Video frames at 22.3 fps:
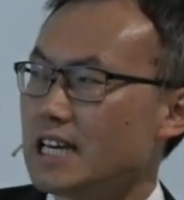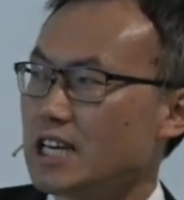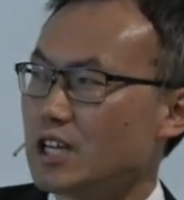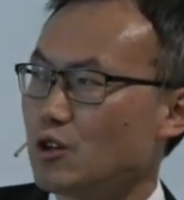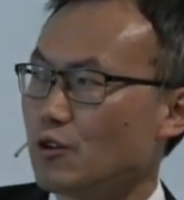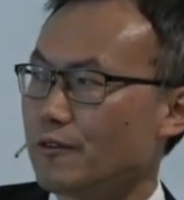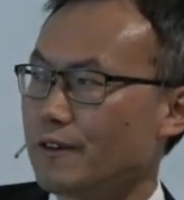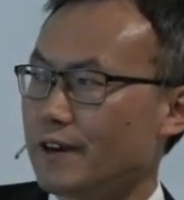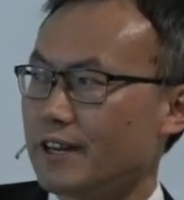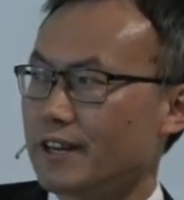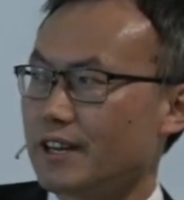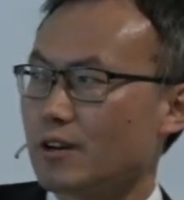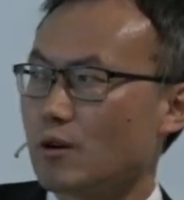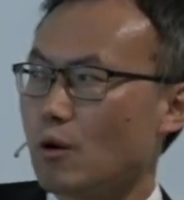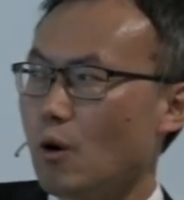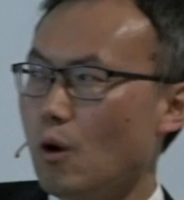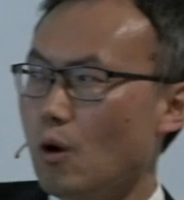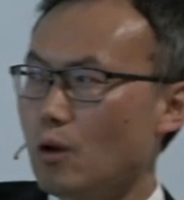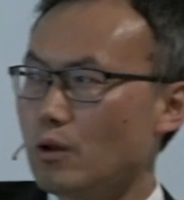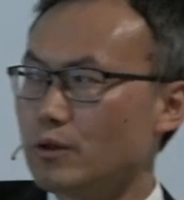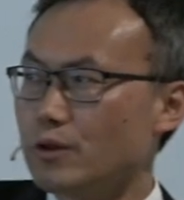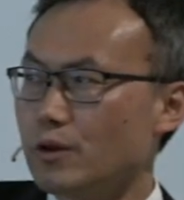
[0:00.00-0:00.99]
innovating
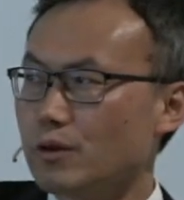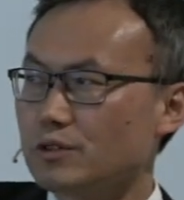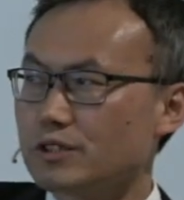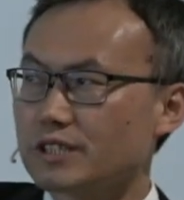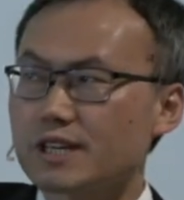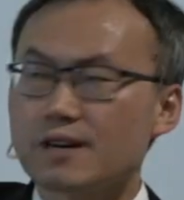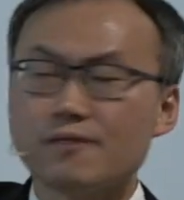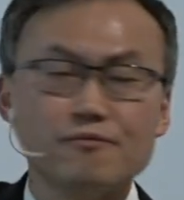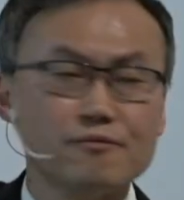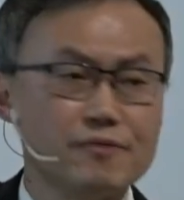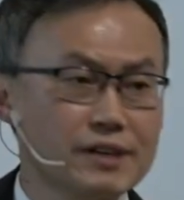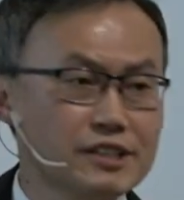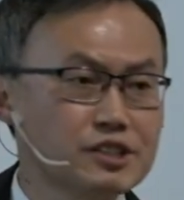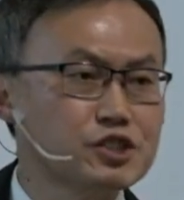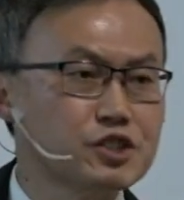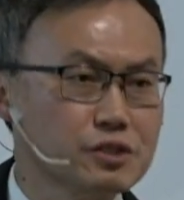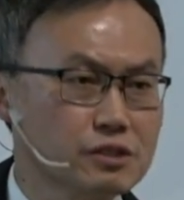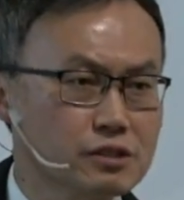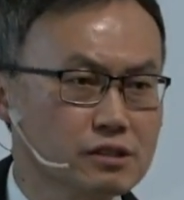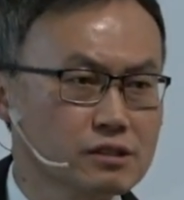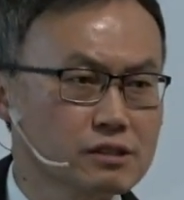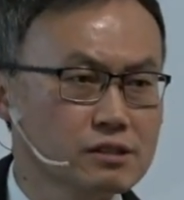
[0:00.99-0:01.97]
all those
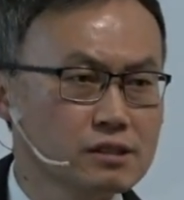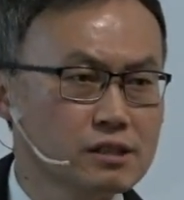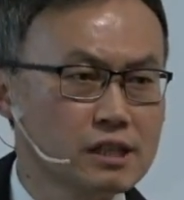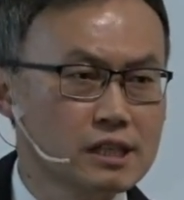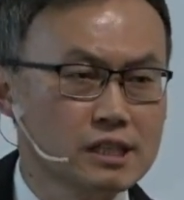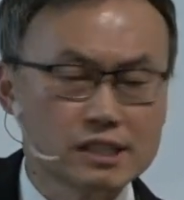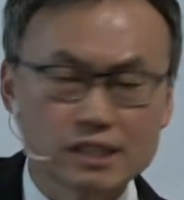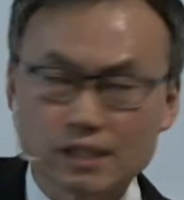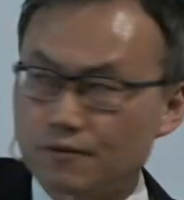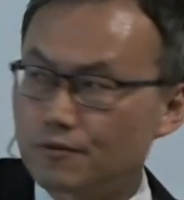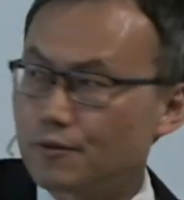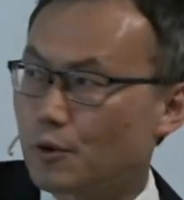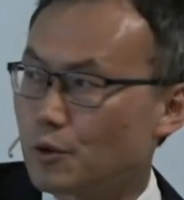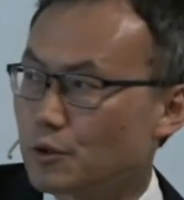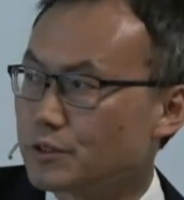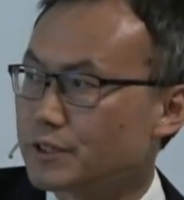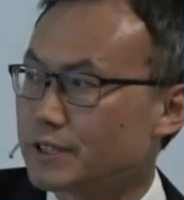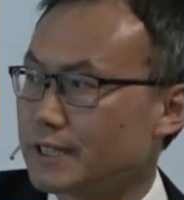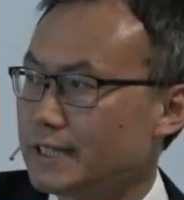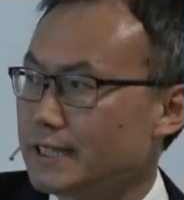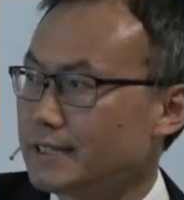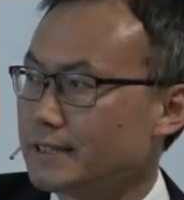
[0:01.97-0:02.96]
conventional the
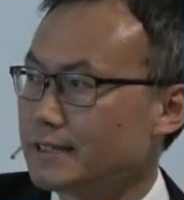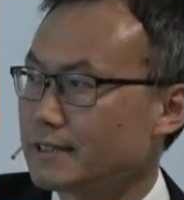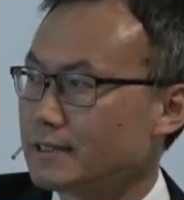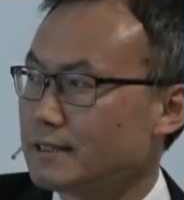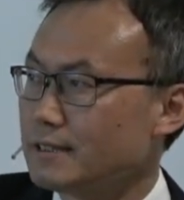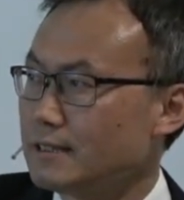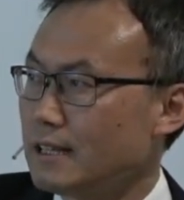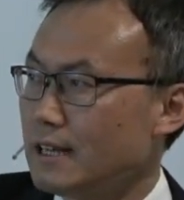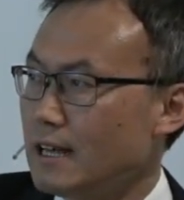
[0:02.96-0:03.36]
forces.